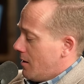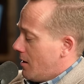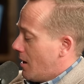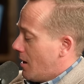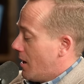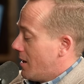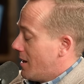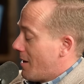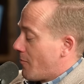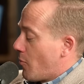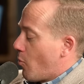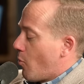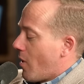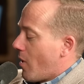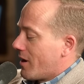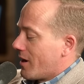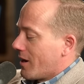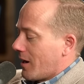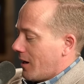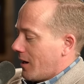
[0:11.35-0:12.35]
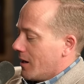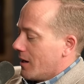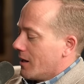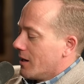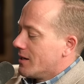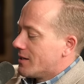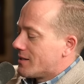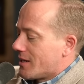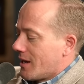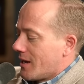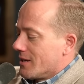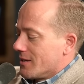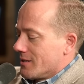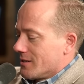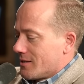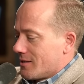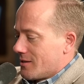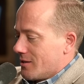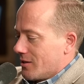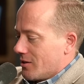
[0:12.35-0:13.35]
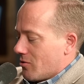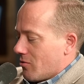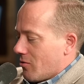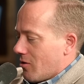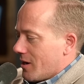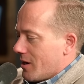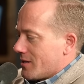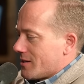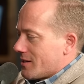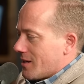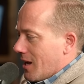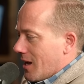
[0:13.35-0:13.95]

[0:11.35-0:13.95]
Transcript: Uh, number one, it clearly says that Christ